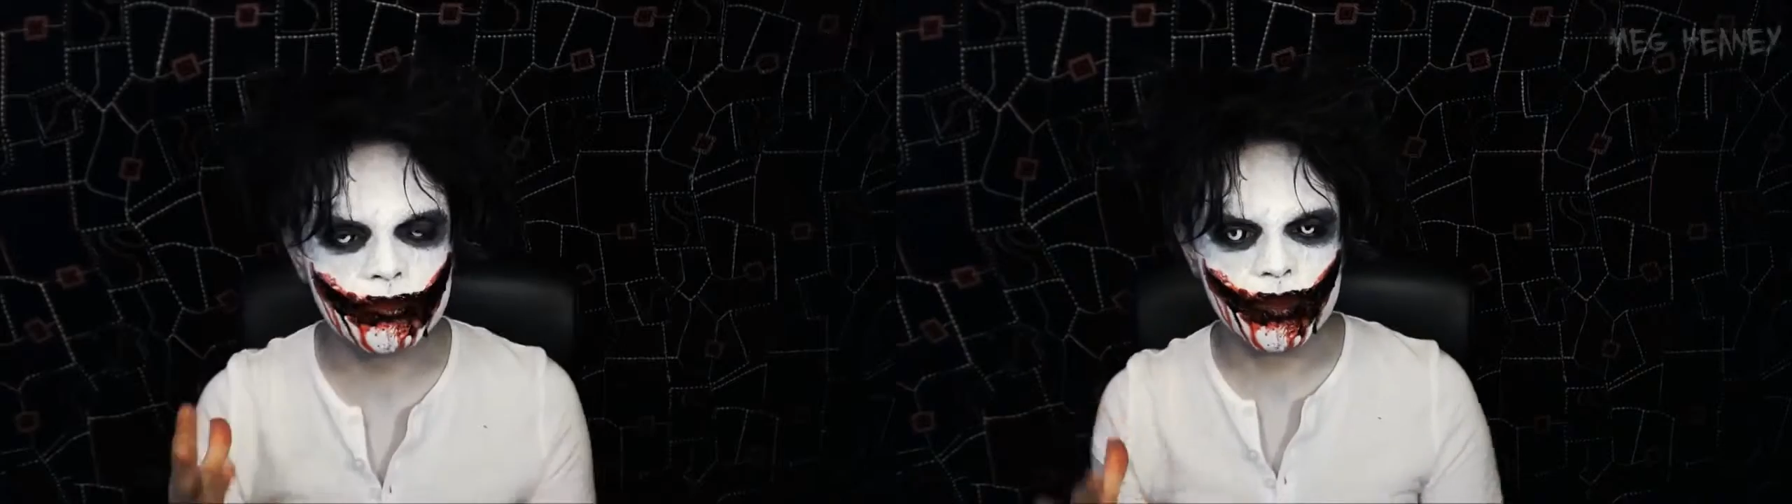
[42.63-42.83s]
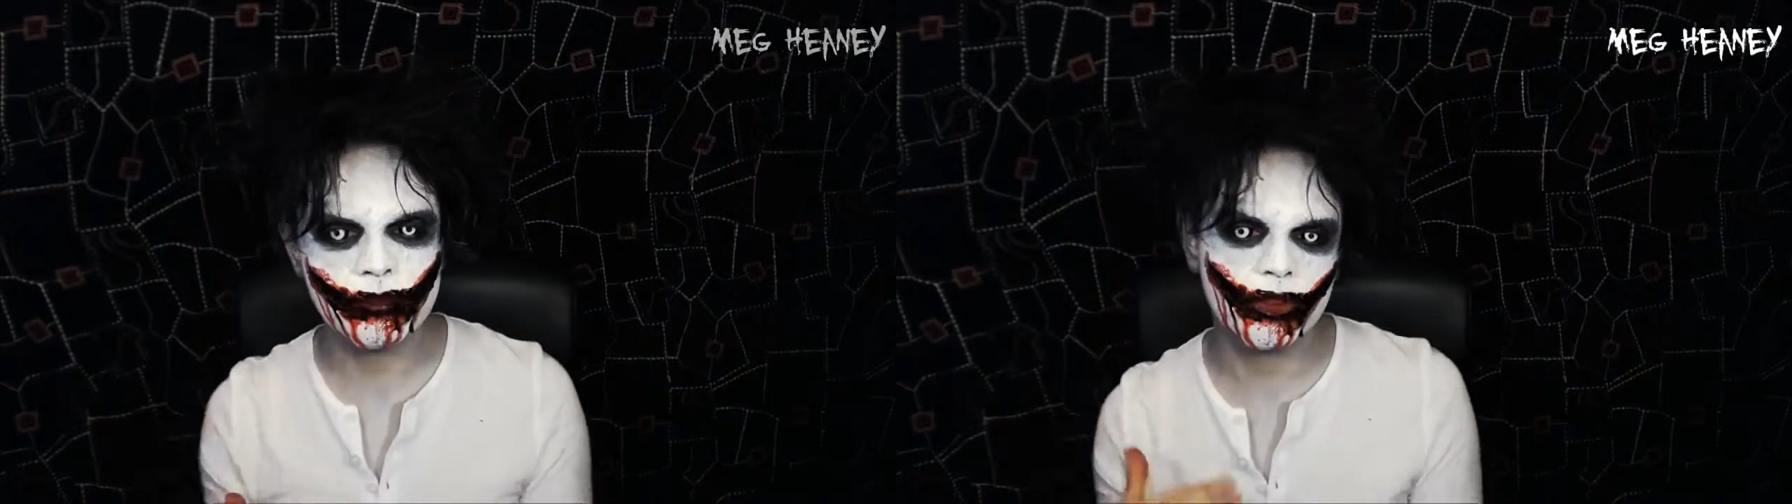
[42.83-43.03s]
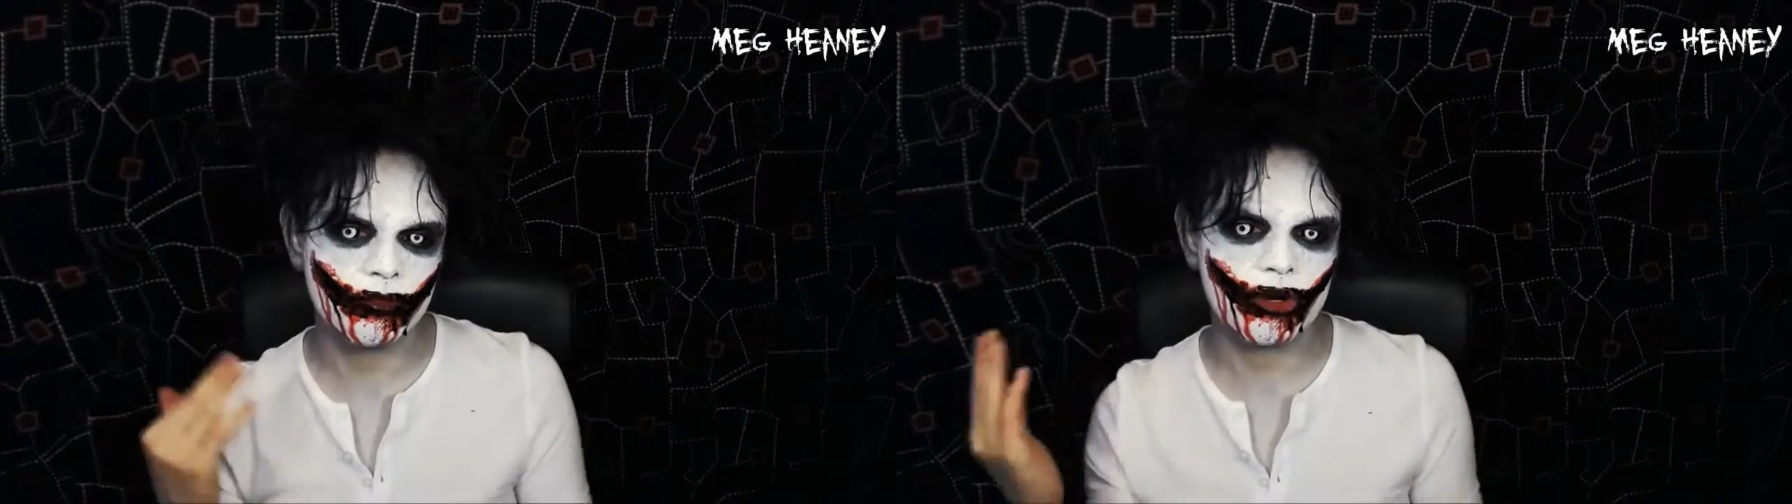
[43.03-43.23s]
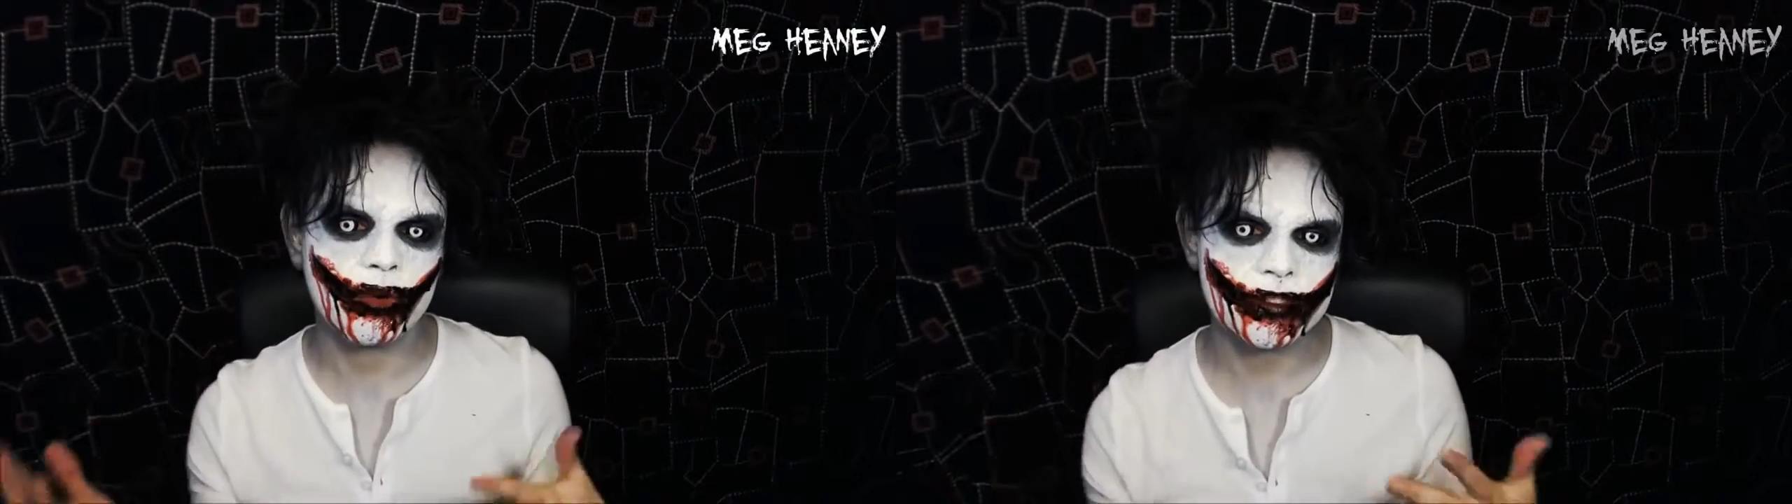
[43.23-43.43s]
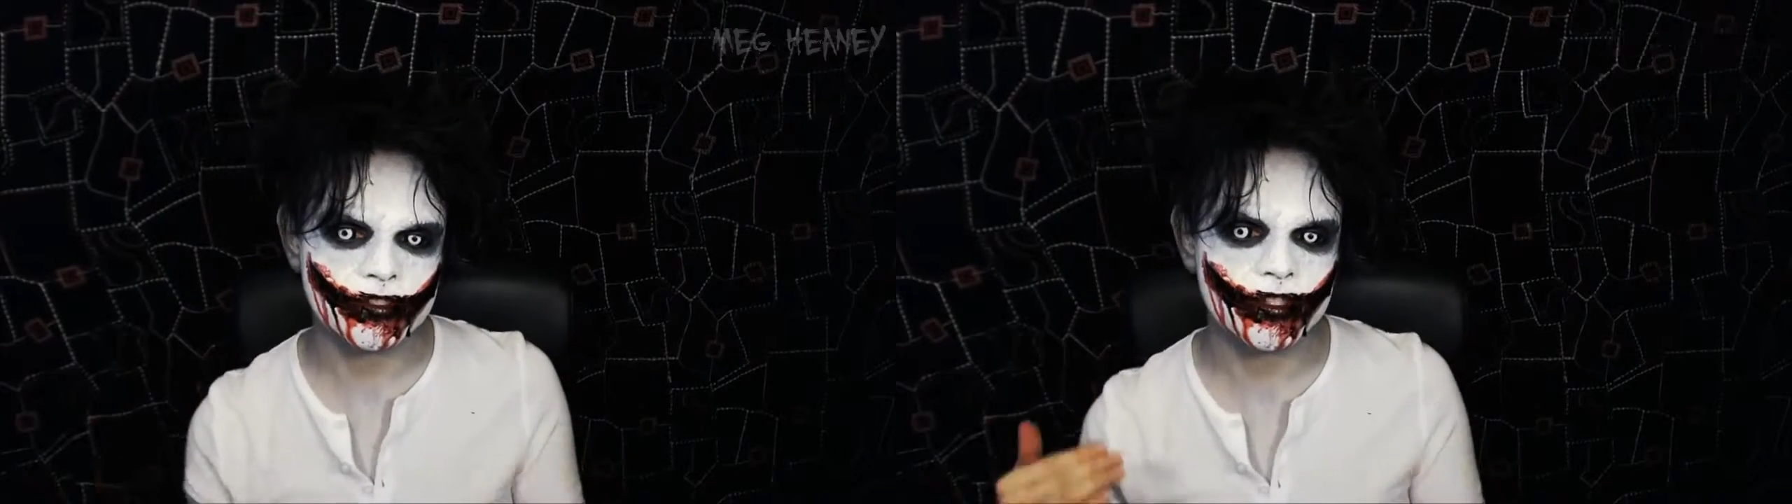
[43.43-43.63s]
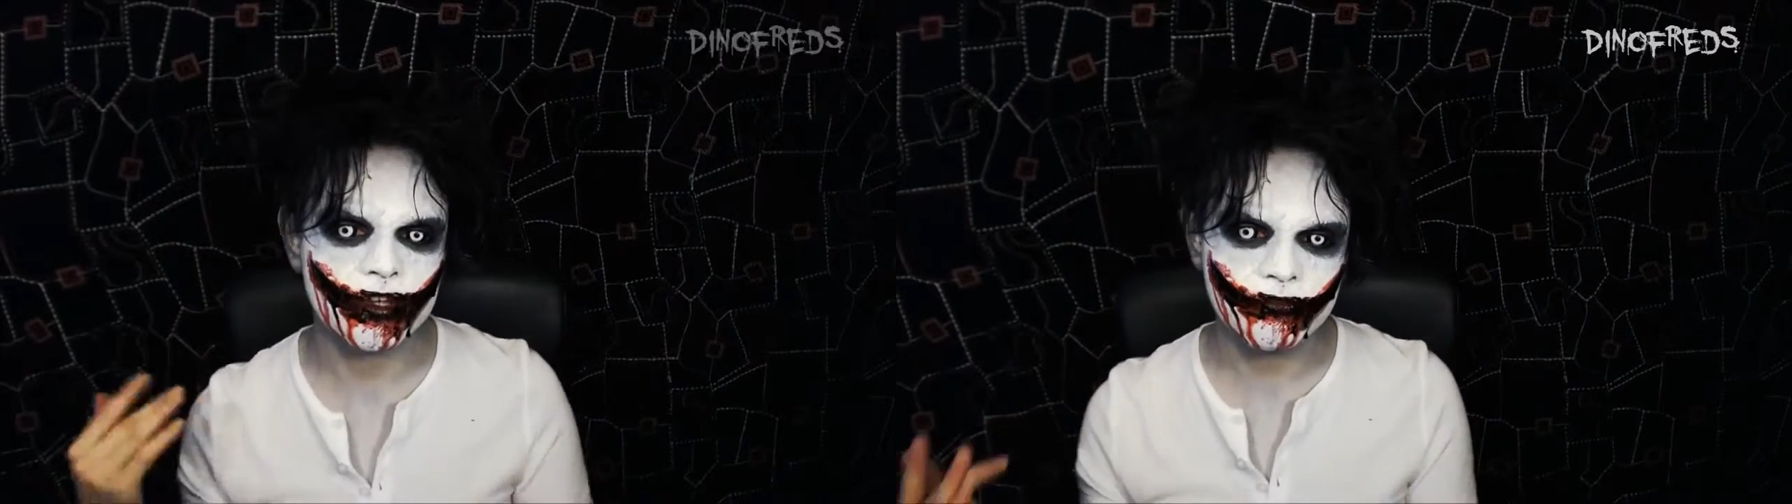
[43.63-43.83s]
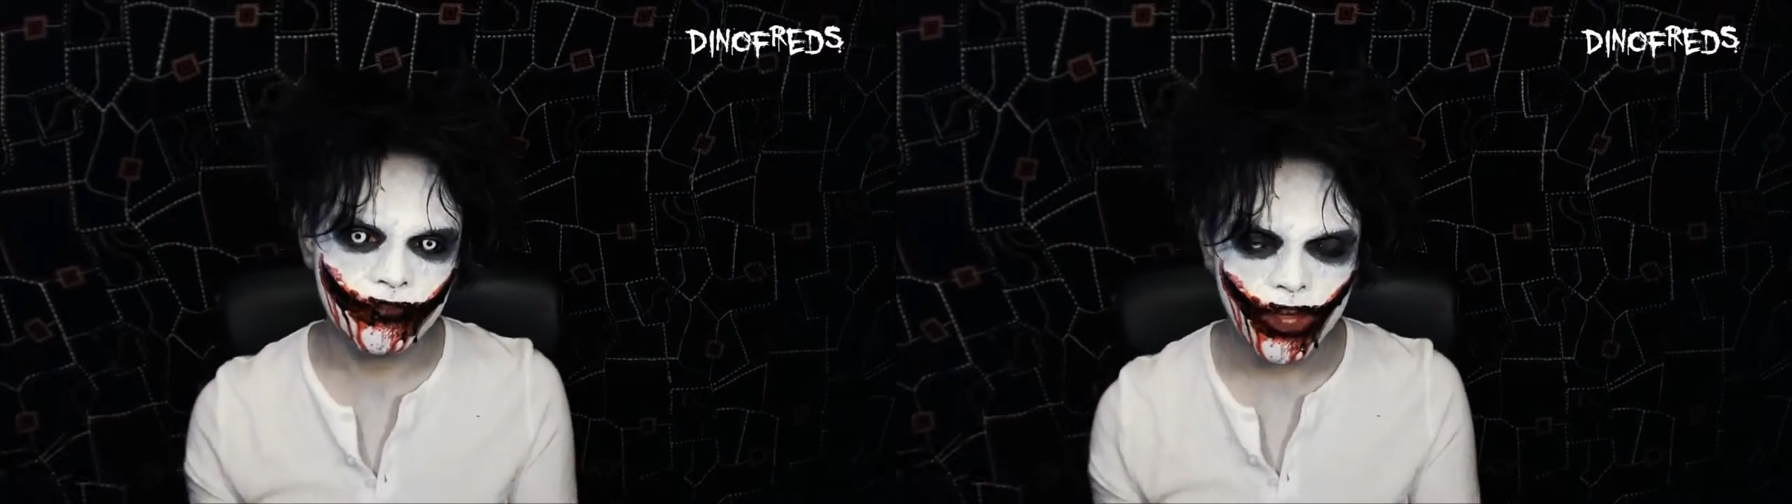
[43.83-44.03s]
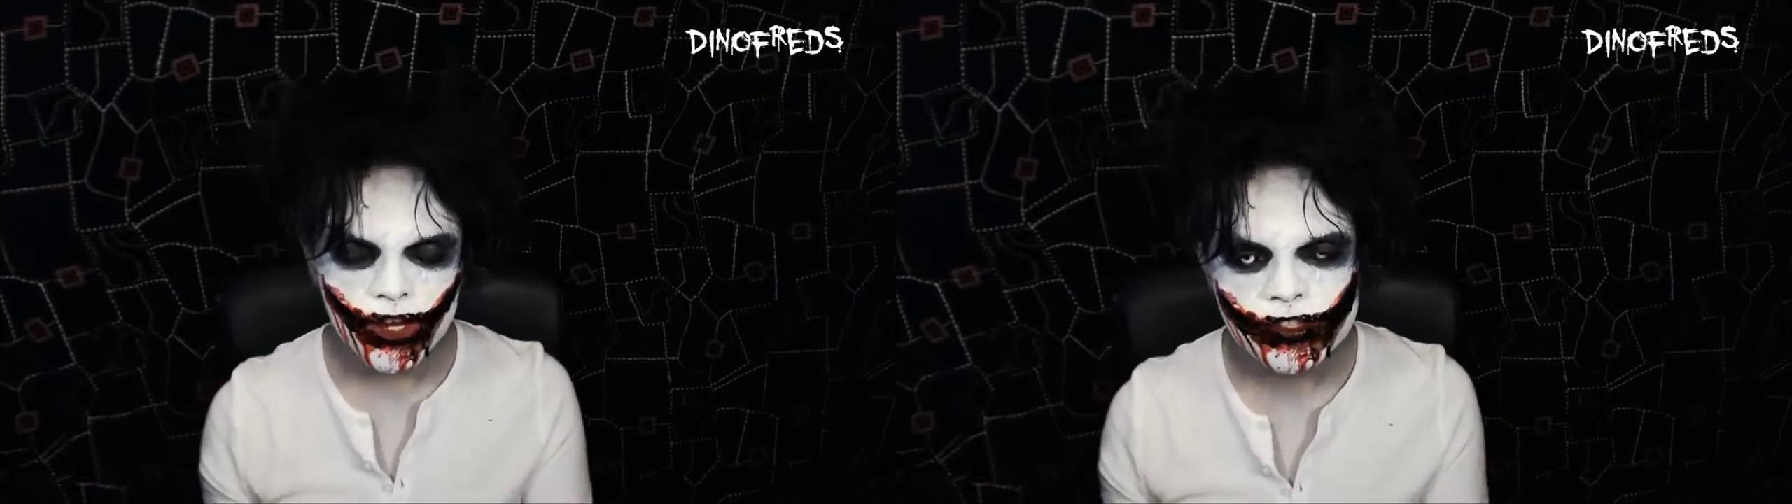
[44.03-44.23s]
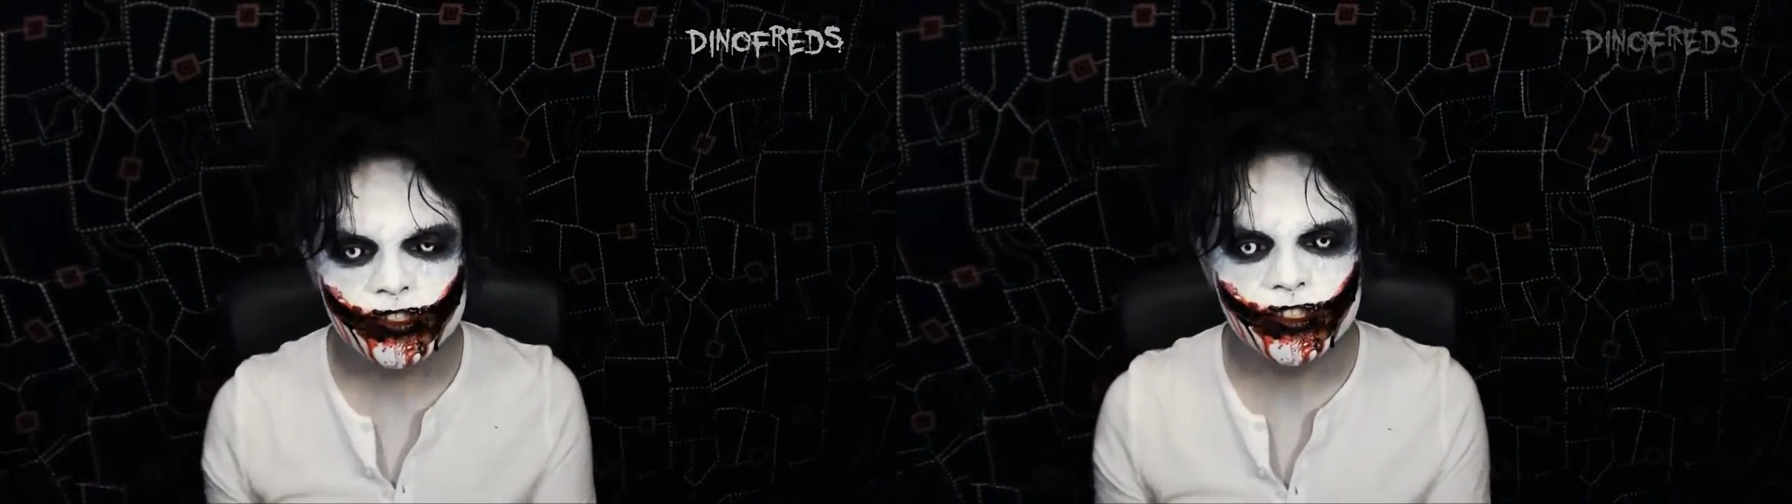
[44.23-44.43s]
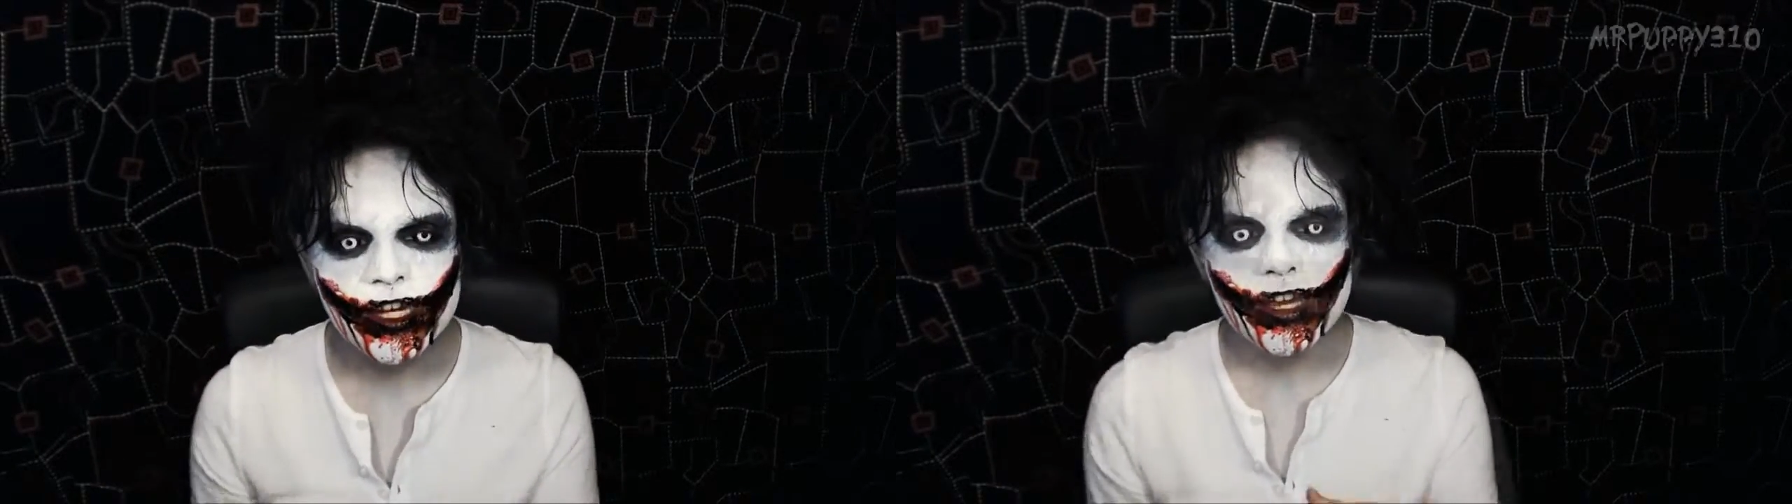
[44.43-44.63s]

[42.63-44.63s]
of the people that requested it first.